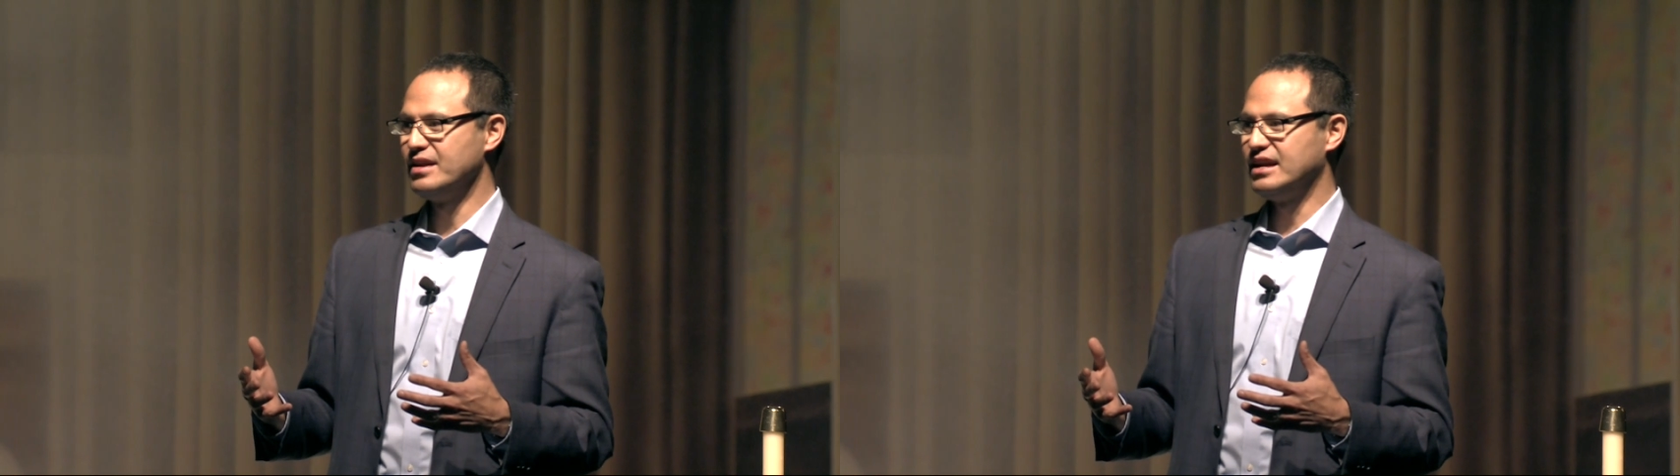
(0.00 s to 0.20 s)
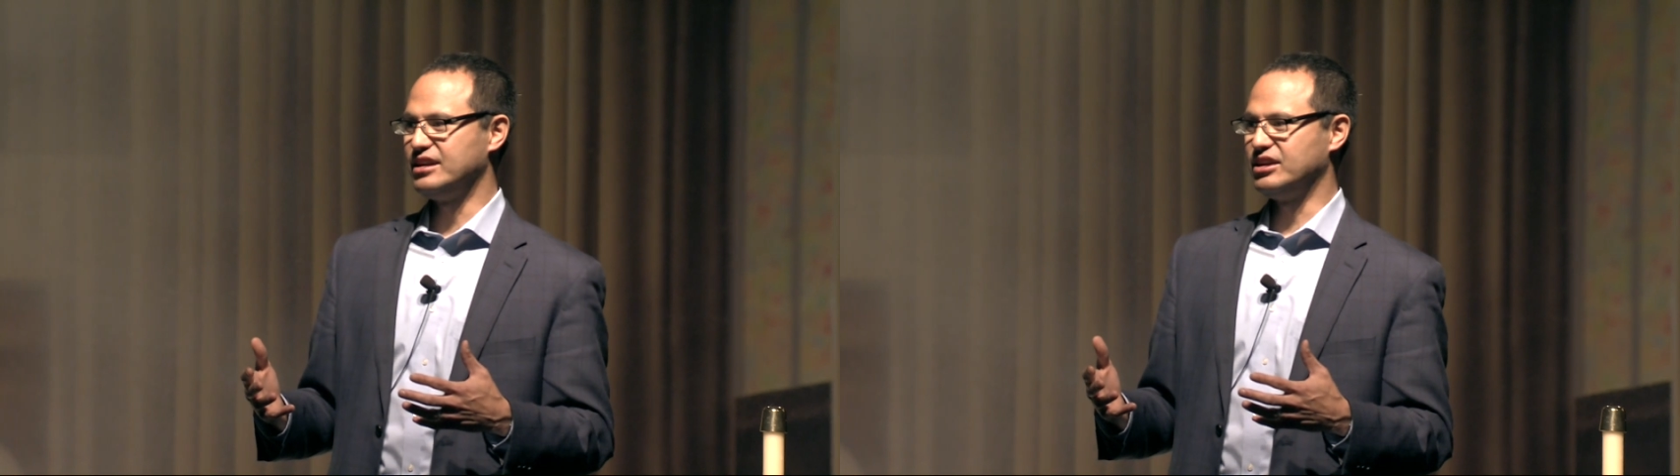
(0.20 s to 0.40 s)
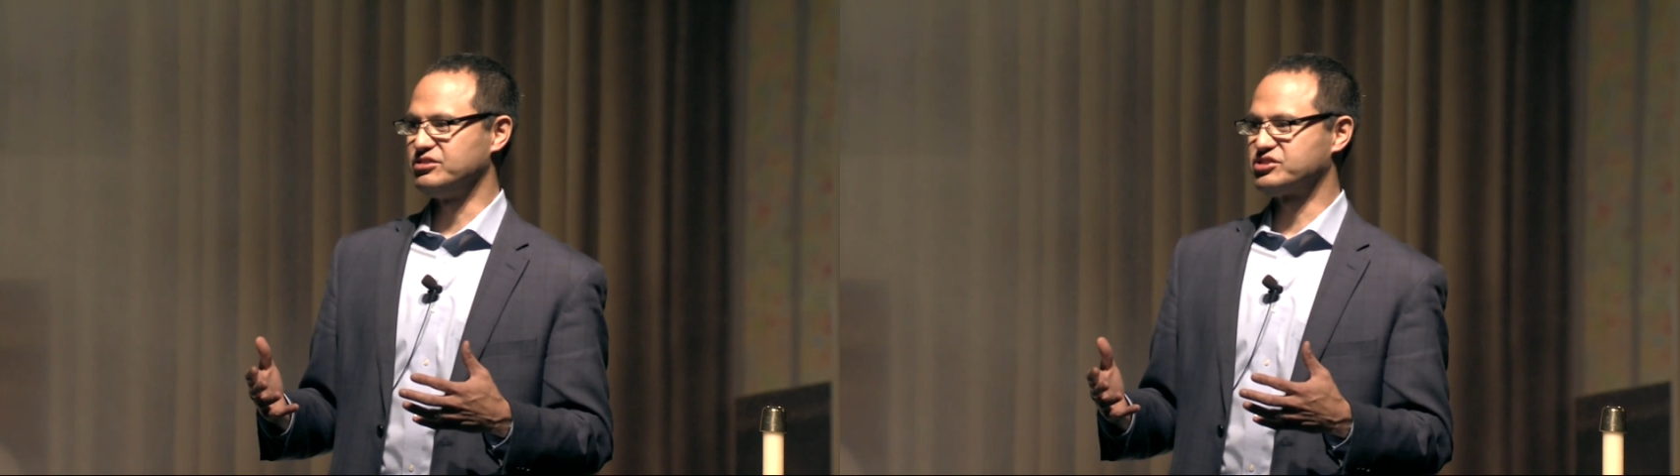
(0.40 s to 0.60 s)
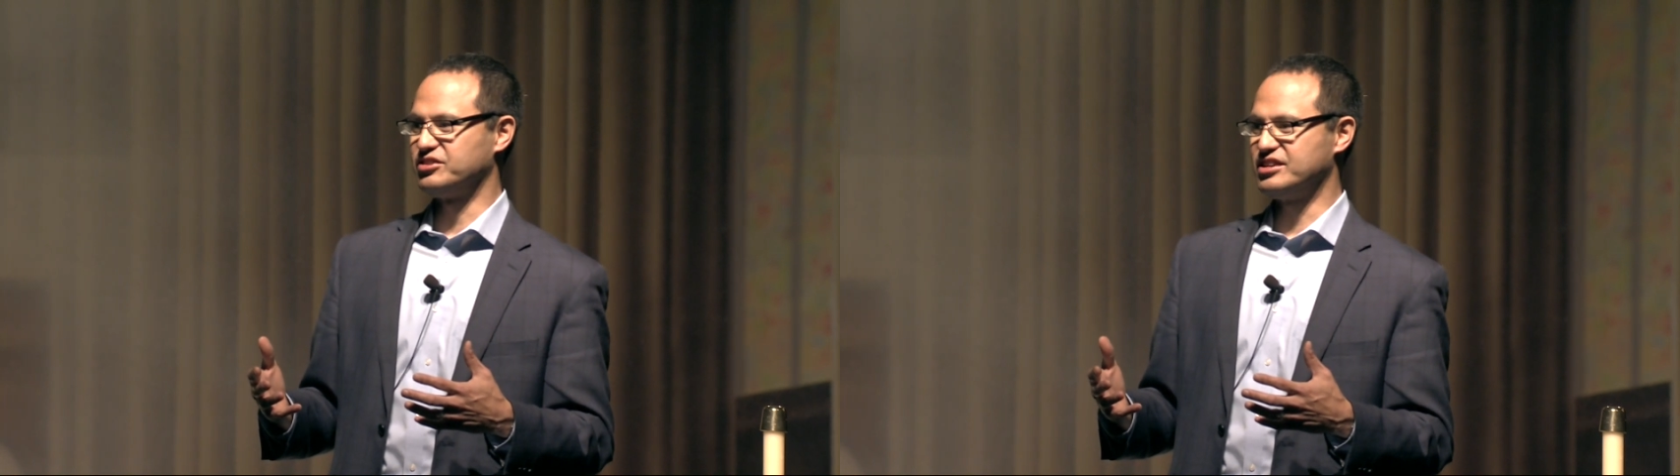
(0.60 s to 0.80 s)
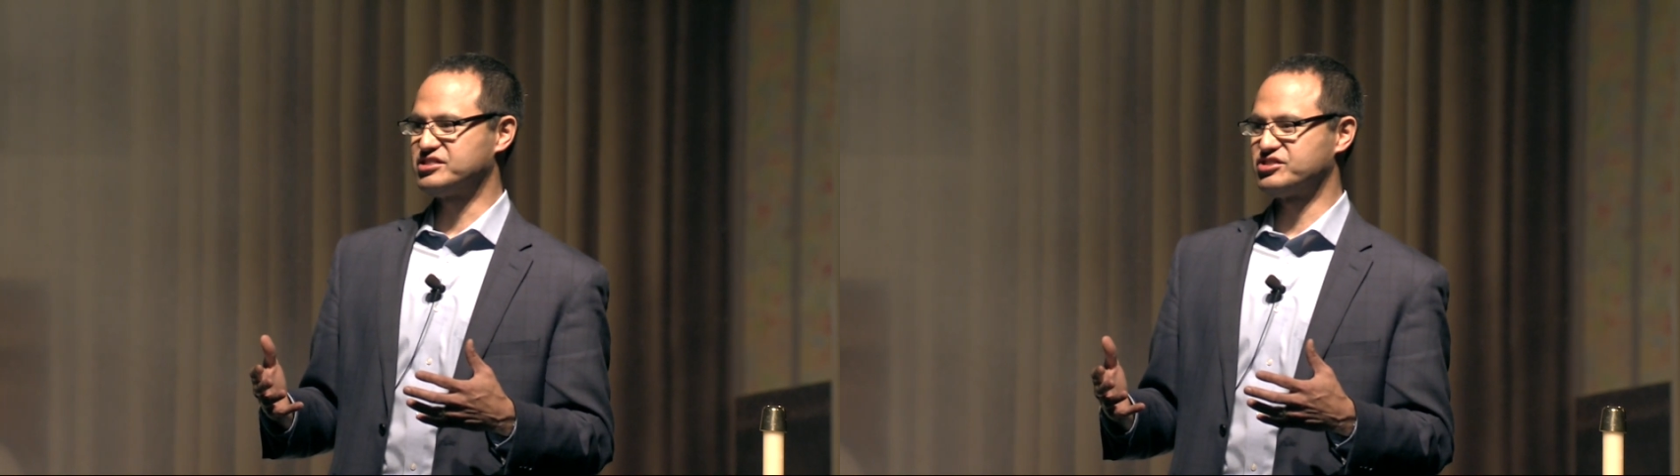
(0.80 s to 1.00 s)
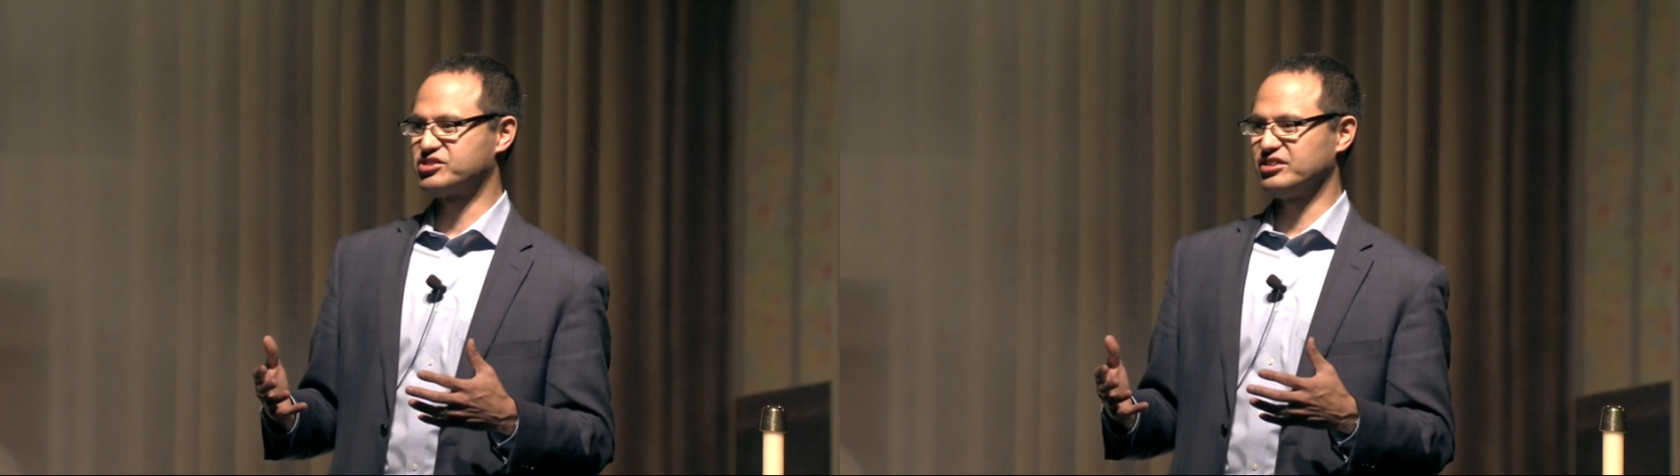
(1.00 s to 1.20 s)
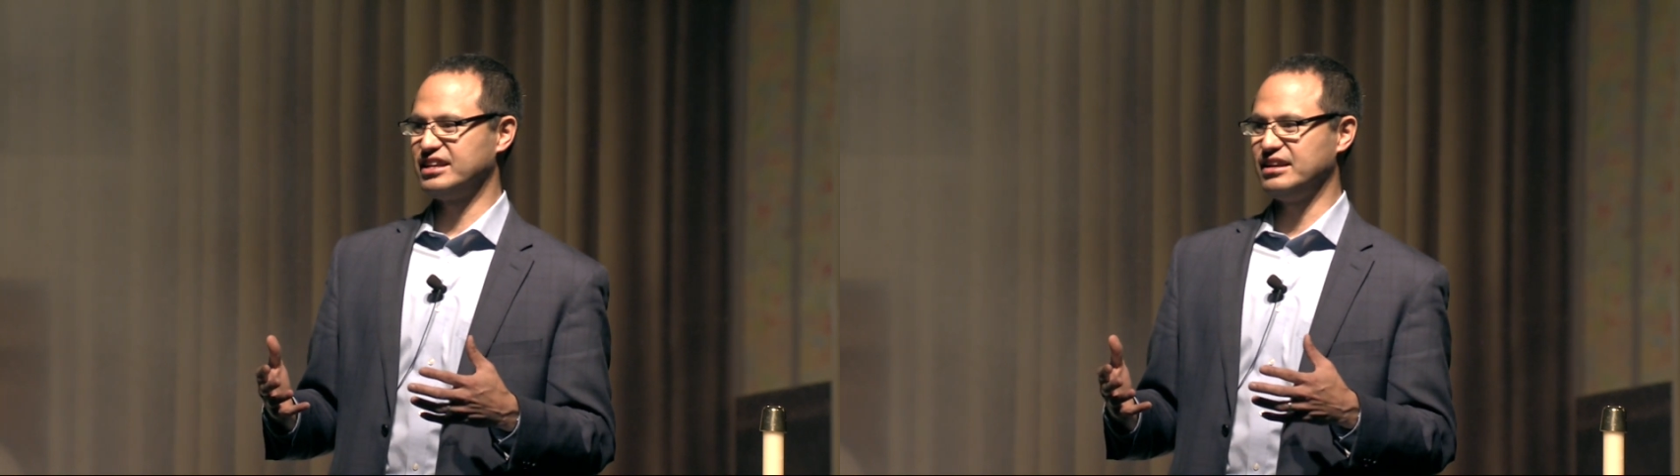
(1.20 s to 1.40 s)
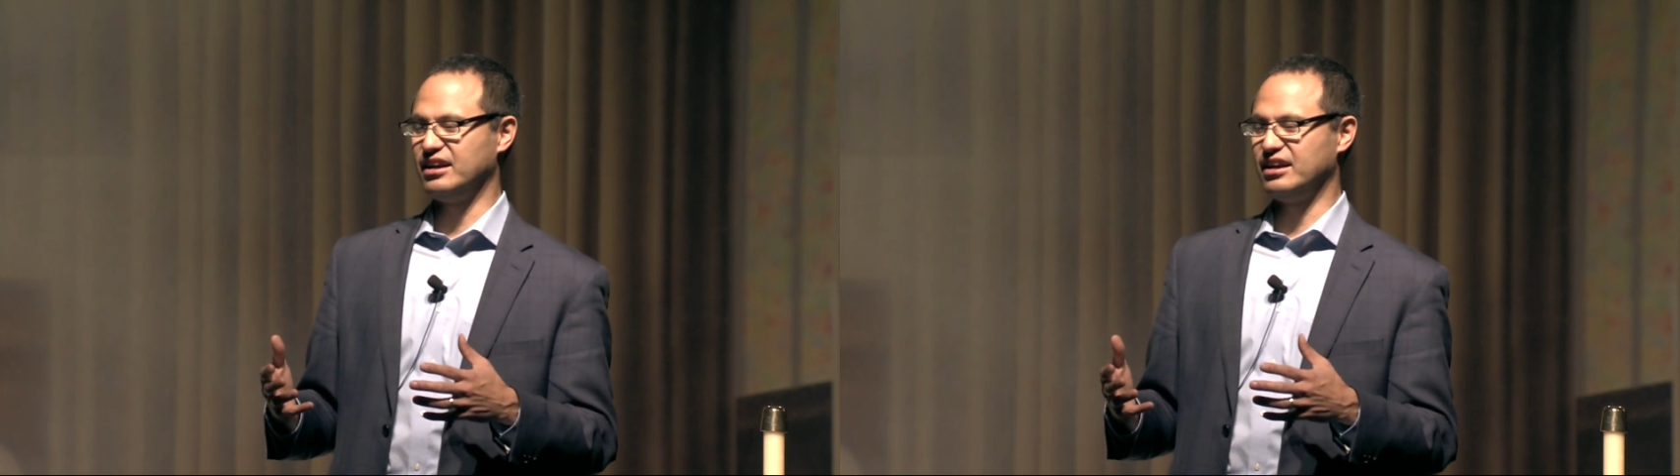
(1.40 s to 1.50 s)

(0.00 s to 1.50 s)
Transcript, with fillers: You know, so this is certainly